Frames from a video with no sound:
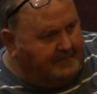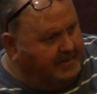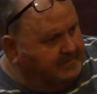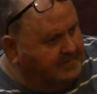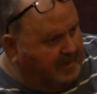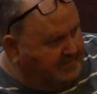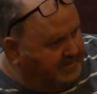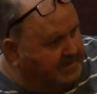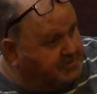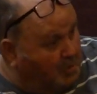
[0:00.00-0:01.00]
mean, I mean,
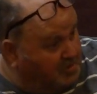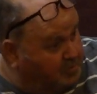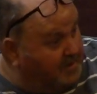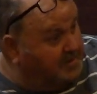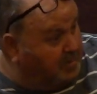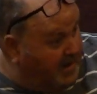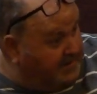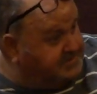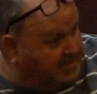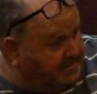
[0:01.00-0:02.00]
they told us what to
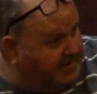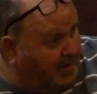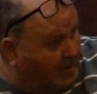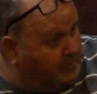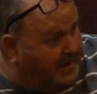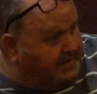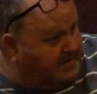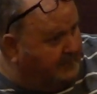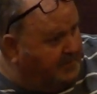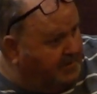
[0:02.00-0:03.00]
bring Sunday and all, right?
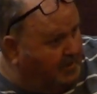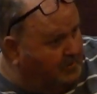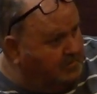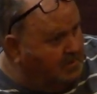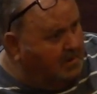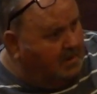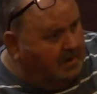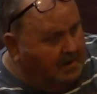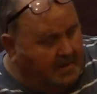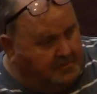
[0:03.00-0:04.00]
And we know
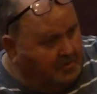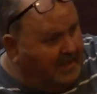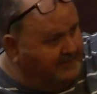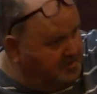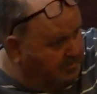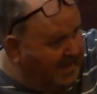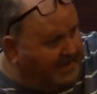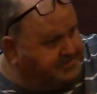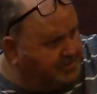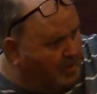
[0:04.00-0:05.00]
uh, you have your
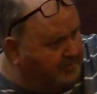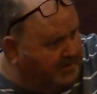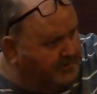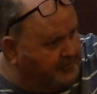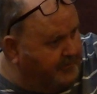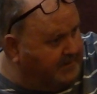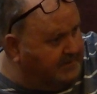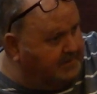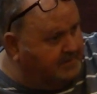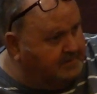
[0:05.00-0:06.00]
Blackstone here
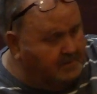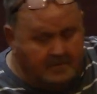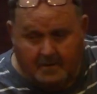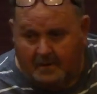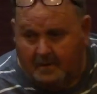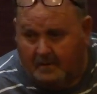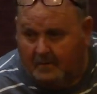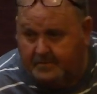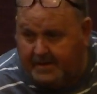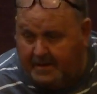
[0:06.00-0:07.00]
grilling, and
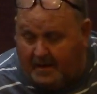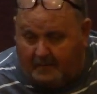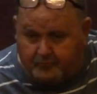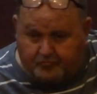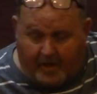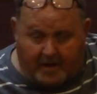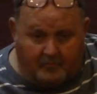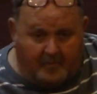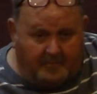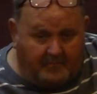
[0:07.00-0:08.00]
okay, I'll try to
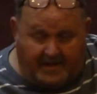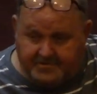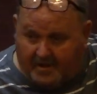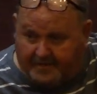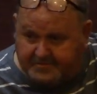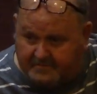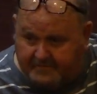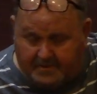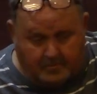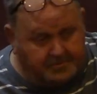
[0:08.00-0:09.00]
remember my
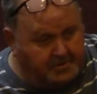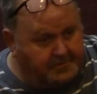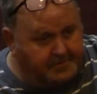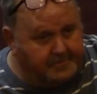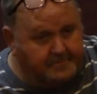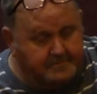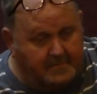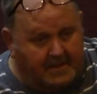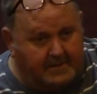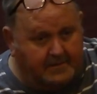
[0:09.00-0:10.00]
Johnsonville cooker
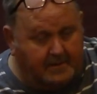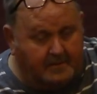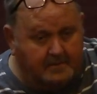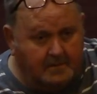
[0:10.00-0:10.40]
and uh,